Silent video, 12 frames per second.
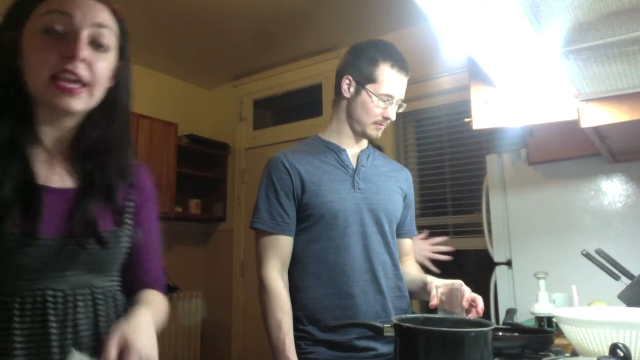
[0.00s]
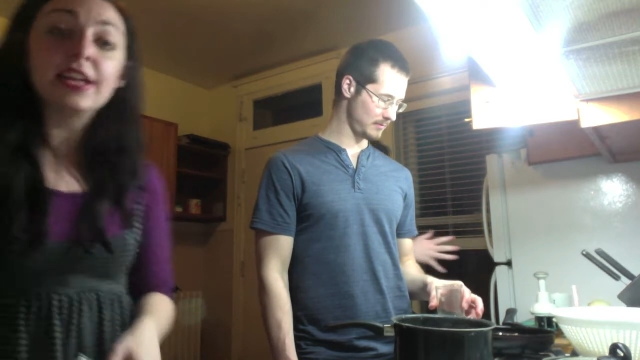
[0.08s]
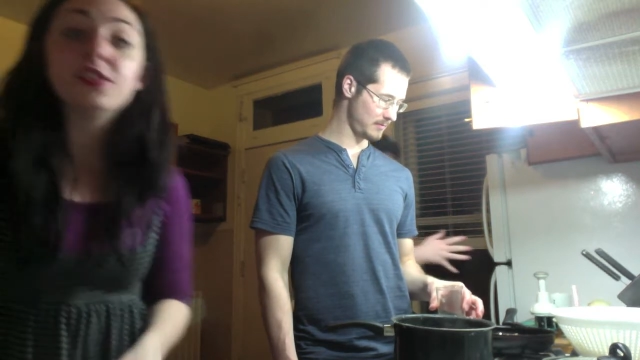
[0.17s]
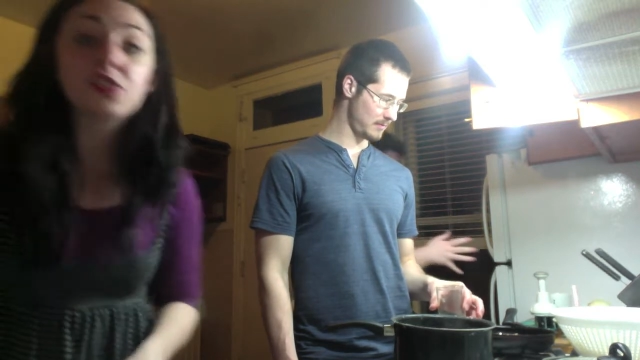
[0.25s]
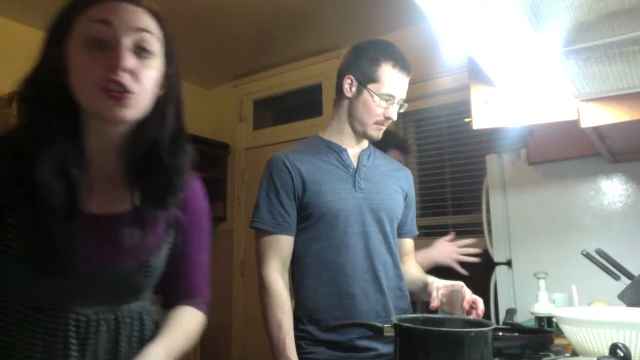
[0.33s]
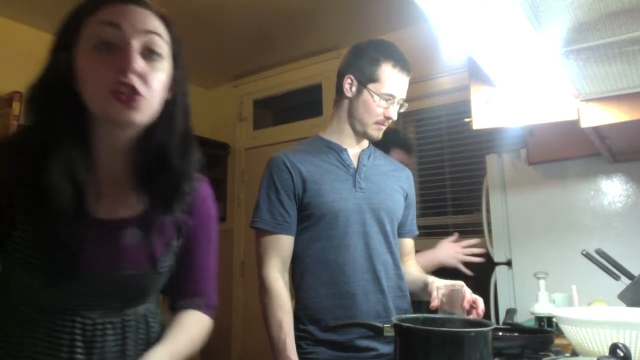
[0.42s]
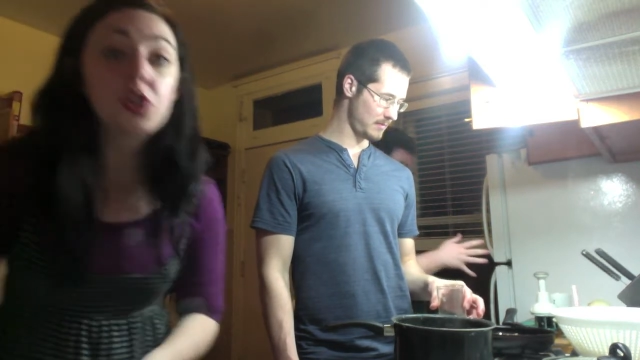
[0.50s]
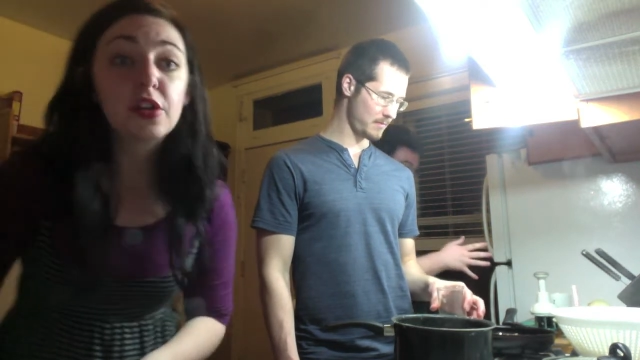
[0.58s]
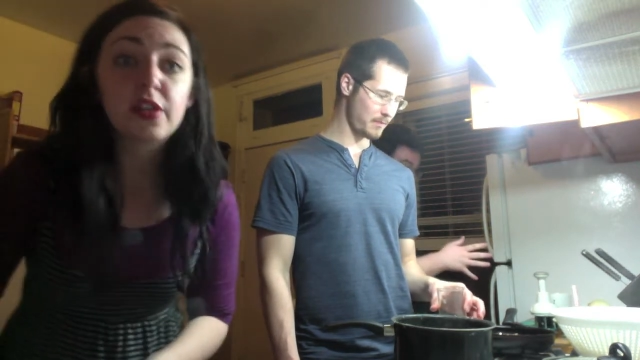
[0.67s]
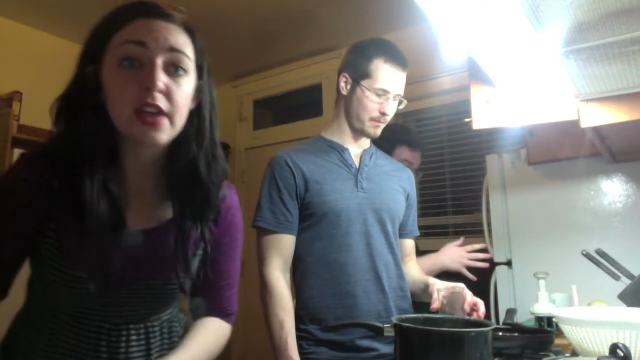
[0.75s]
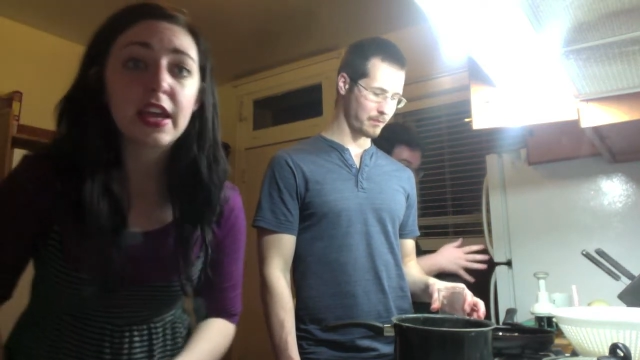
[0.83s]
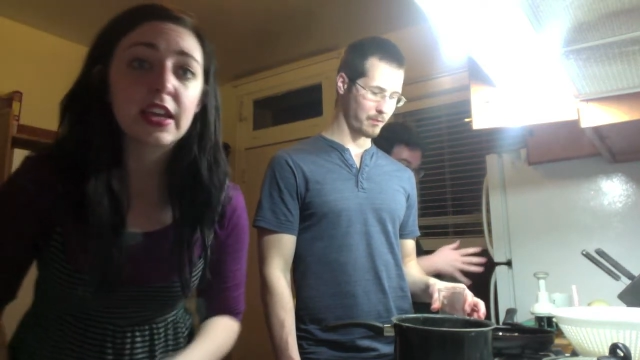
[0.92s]
Speaker 1: a good
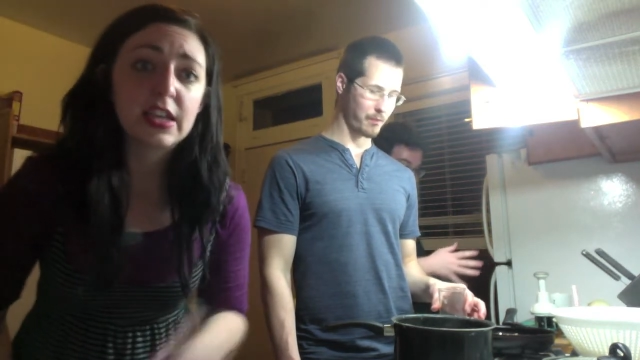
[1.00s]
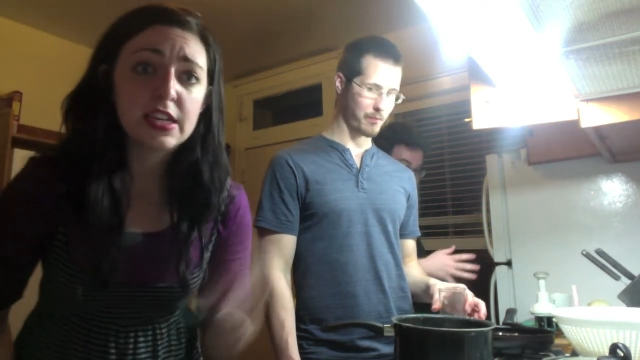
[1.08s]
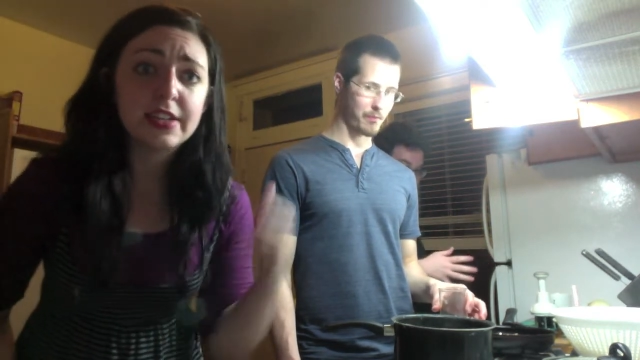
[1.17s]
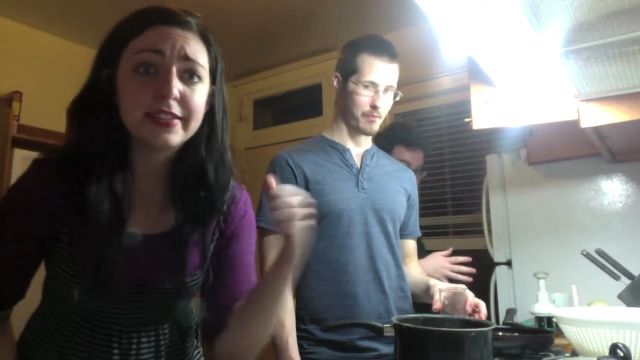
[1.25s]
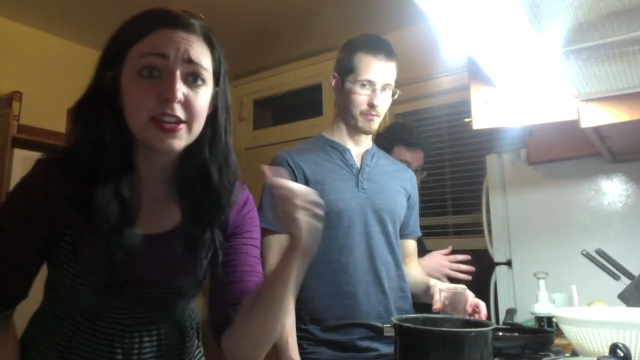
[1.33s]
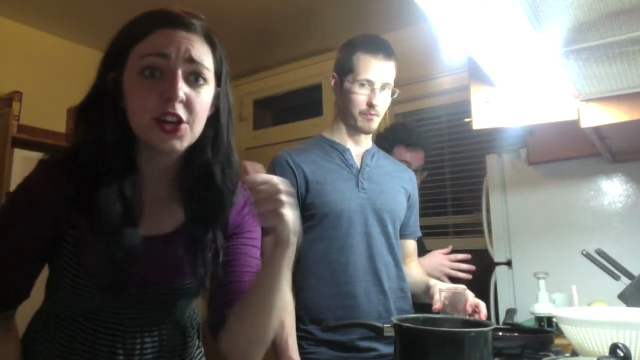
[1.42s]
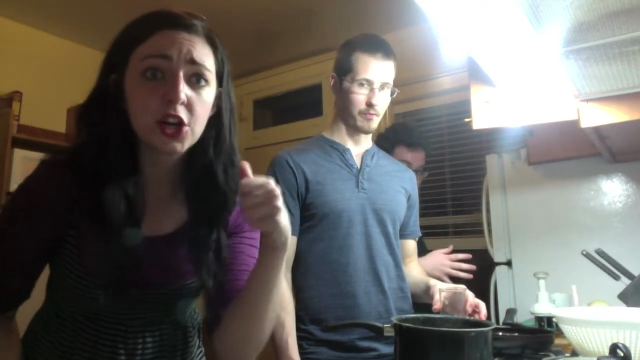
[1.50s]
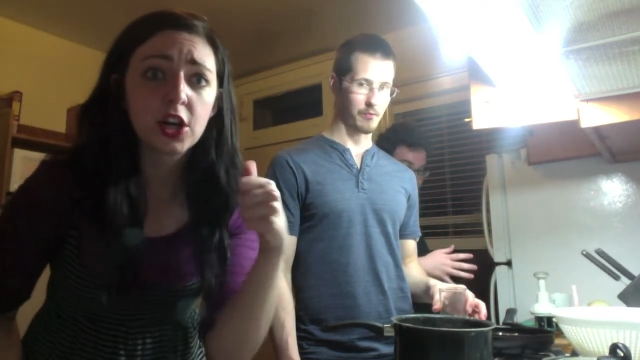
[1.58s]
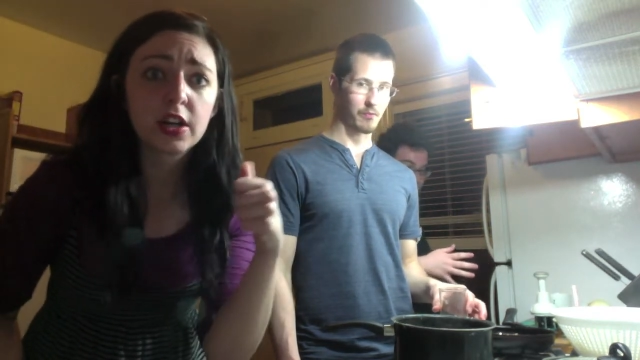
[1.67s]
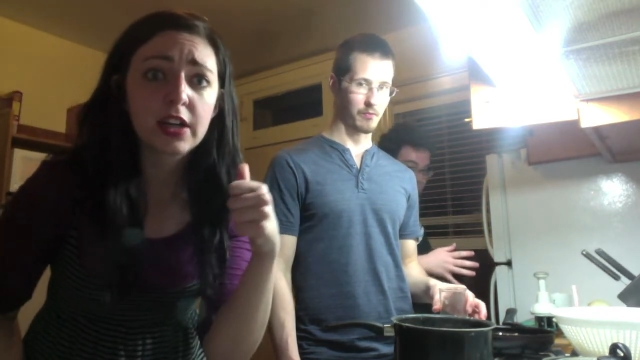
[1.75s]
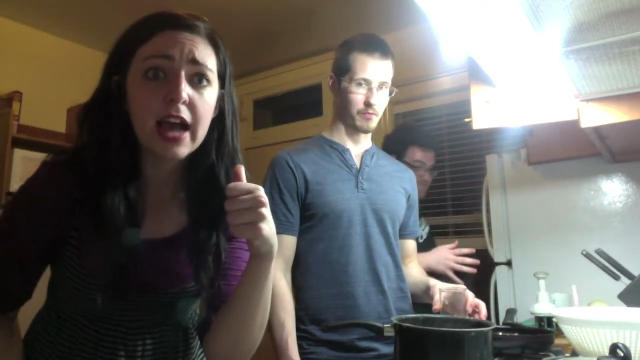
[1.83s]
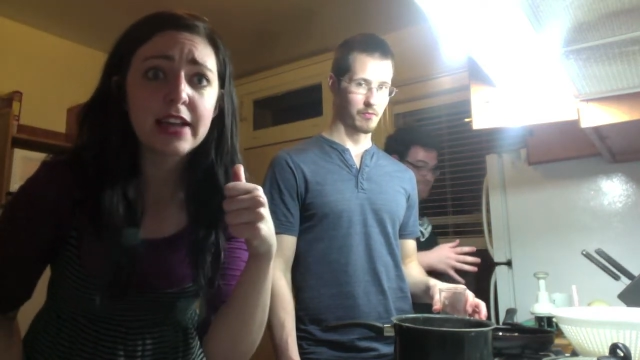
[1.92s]
thing he's here,
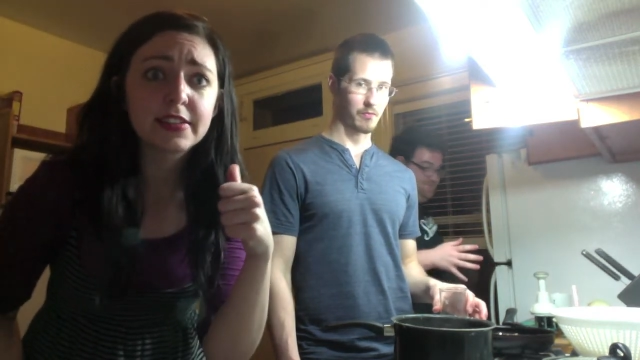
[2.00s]
guys.